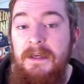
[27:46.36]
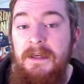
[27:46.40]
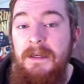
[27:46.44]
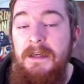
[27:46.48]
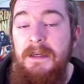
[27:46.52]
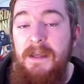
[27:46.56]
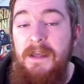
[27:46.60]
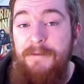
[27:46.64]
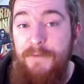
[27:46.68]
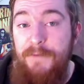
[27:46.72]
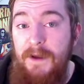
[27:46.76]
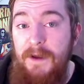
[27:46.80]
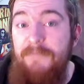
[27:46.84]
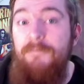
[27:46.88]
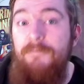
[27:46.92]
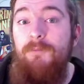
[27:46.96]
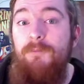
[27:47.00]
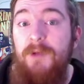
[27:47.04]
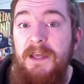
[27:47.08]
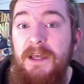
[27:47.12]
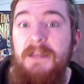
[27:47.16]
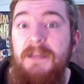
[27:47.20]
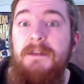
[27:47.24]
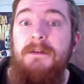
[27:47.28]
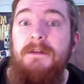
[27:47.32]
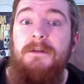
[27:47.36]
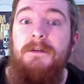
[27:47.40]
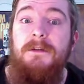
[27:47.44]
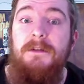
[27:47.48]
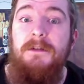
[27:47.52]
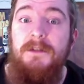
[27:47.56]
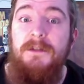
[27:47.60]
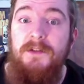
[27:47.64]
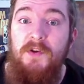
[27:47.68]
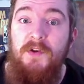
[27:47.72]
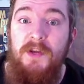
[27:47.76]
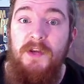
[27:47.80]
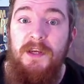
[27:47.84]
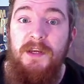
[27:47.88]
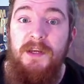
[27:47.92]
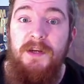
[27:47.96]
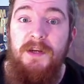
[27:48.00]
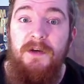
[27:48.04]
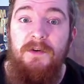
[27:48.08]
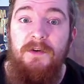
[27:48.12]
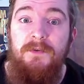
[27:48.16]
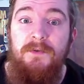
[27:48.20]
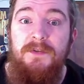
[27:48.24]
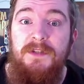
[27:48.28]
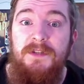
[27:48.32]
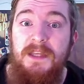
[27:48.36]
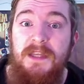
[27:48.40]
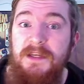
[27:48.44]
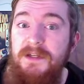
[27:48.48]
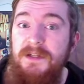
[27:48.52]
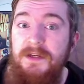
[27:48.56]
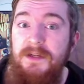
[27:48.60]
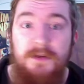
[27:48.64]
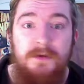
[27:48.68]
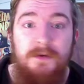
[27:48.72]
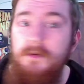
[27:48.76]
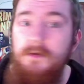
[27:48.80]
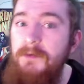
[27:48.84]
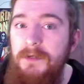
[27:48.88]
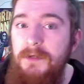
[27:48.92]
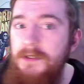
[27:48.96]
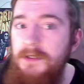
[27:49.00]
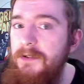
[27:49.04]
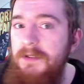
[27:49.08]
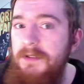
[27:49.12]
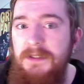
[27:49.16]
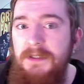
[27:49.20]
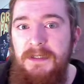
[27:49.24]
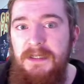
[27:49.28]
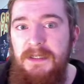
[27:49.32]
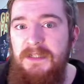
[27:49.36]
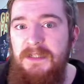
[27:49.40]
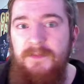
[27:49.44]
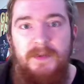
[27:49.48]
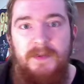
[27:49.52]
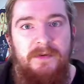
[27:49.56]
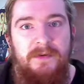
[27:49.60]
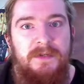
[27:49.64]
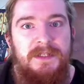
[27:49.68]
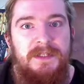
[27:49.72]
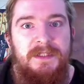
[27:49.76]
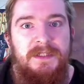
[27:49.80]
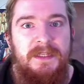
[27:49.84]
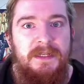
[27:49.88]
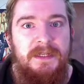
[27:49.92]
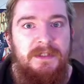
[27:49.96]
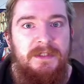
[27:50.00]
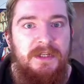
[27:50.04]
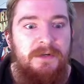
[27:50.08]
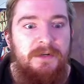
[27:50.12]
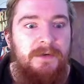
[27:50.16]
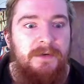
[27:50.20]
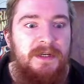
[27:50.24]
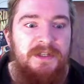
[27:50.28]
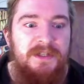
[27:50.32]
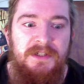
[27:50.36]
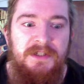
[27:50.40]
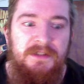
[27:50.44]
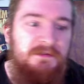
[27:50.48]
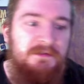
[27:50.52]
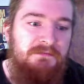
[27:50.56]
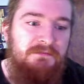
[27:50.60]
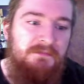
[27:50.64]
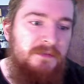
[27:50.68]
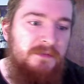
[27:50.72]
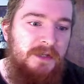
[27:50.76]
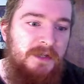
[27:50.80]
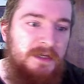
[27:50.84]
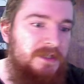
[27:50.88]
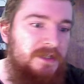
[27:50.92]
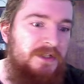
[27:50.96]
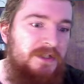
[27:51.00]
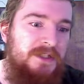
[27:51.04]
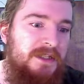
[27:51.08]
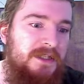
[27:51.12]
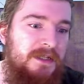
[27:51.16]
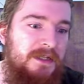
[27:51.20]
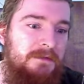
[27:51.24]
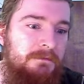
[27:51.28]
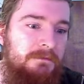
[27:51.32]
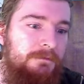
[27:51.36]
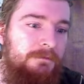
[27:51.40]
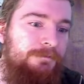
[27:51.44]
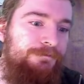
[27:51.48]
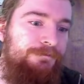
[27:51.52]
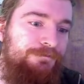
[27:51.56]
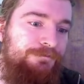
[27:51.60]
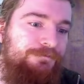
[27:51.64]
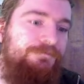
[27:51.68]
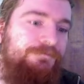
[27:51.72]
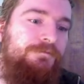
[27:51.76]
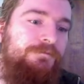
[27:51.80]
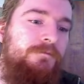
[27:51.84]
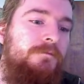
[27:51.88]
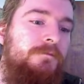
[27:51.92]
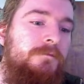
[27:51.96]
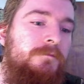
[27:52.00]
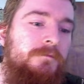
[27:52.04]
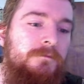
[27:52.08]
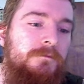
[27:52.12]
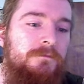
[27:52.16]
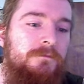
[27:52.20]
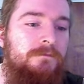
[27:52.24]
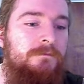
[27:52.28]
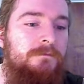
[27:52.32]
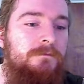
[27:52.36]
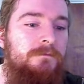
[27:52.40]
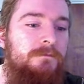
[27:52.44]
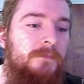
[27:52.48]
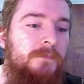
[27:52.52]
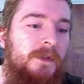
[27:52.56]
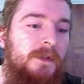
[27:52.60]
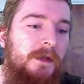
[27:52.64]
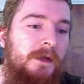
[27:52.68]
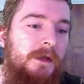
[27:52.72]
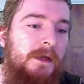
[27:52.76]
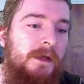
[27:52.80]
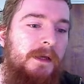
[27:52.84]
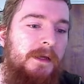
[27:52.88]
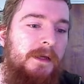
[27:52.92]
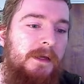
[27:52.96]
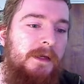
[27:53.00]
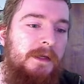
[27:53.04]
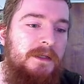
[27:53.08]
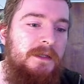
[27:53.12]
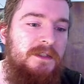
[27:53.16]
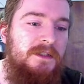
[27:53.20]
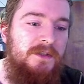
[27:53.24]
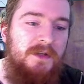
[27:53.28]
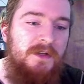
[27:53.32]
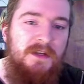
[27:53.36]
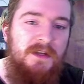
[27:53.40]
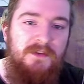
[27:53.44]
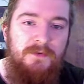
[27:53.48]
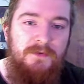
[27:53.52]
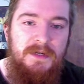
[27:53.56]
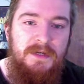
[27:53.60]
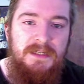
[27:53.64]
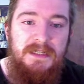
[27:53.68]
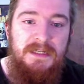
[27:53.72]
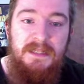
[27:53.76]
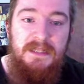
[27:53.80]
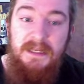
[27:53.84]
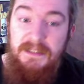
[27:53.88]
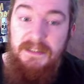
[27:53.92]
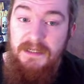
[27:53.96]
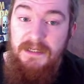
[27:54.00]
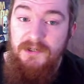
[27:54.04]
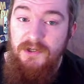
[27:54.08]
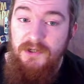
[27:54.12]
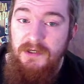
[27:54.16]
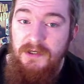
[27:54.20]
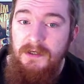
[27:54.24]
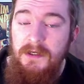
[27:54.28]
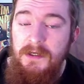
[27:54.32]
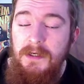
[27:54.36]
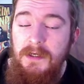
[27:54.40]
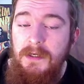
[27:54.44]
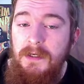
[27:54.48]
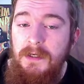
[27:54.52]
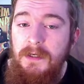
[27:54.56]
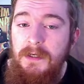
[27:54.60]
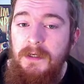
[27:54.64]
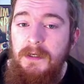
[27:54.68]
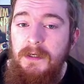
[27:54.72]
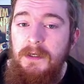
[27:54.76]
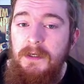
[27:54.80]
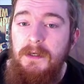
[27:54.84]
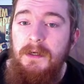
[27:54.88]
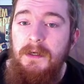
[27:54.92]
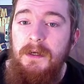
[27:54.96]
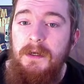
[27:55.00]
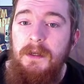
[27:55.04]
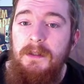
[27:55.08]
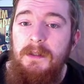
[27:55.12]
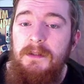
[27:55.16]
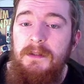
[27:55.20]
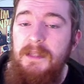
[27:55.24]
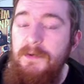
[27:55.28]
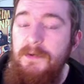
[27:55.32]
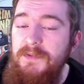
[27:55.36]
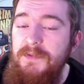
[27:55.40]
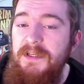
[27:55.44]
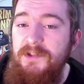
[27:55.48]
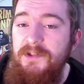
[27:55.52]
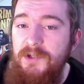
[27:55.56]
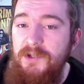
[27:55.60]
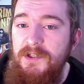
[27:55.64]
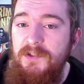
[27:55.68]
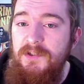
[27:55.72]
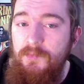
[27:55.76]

if you haven't played Sonic and Knuckles, then you didn't experience that generation. No, you just didn't. Sonic 3D, that was actually a